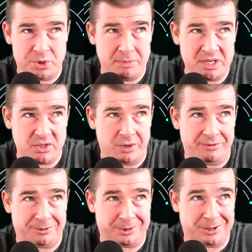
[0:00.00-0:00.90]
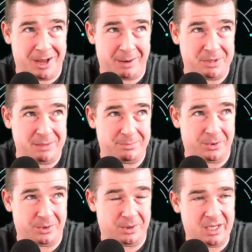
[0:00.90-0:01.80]
mystery for a lot of
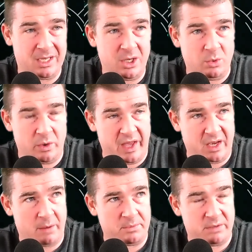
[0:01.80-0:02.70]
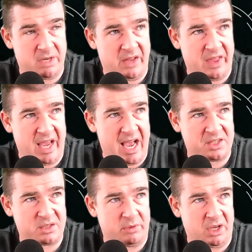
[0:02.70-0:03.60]
people when they come to me and they
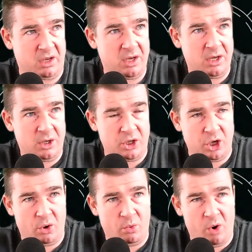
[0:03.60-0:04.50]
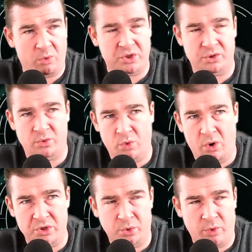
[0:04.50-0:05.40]
ask me, you know, what would you
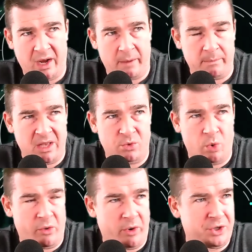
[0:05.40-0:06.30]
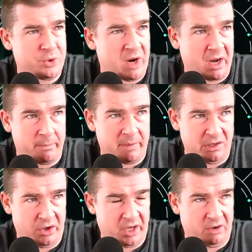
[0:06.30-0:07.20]
recommend? Where would you recommend
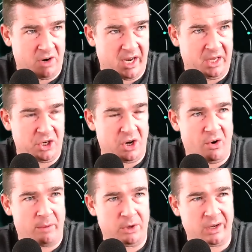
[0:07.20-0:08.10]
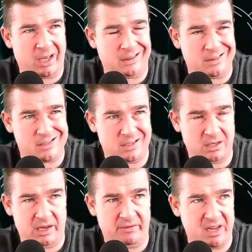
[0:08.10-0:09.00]
looking, Ryan? You know, I'm looking at this
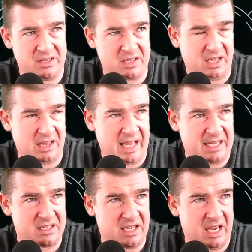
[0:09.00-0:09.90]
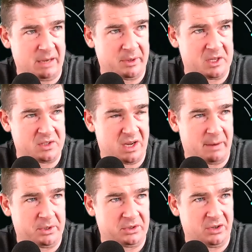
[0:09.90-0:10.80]
investing landscape and this
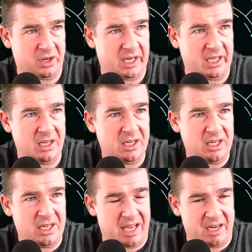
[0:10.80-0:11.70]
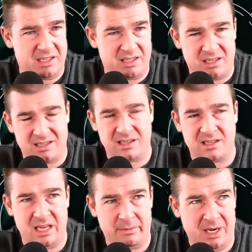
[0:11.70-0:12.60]
opportunity, and it just doesn't
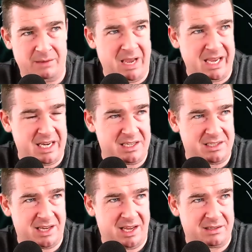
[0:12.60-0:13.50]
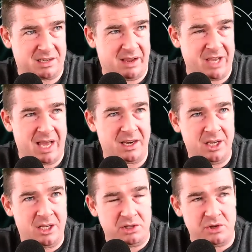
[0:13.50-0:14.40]
seem to make any sense. I've got
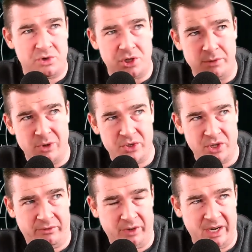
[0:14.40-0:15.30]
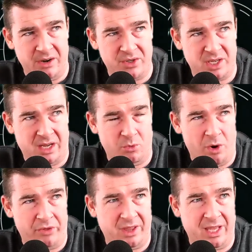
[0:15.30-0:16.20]
YouTubers over here saying
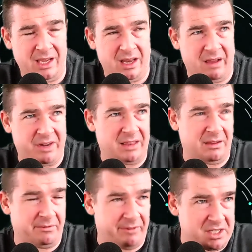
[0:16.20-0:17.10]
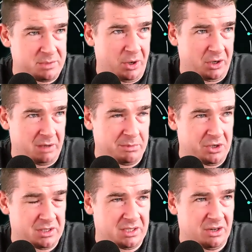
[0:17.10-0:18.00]
one thing, and I've got the Facebook
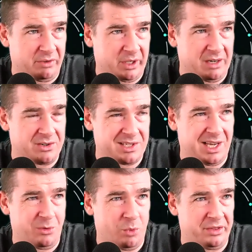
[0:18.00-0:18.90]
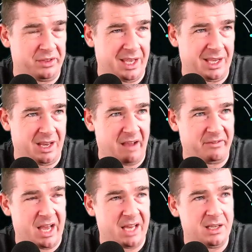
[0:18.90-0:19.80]
community over here saying one thing, and I've
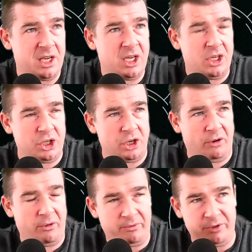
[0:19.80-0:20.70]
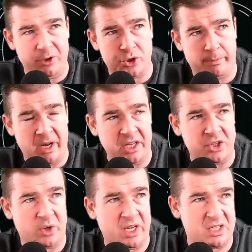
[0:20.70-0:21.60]
got, you know, Future Money
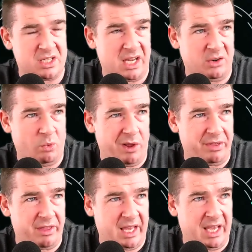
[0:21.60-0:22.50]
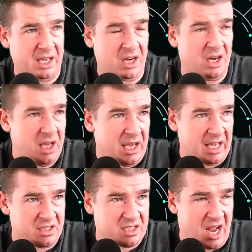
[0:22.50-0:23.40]
Trends saying one thing,
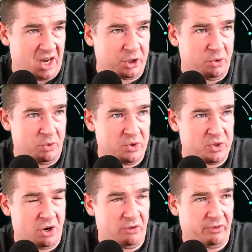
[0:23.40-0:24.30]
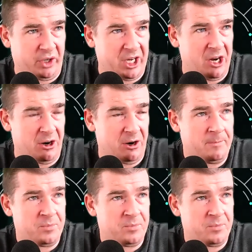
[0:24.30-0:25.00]
and Stock Gurus over here,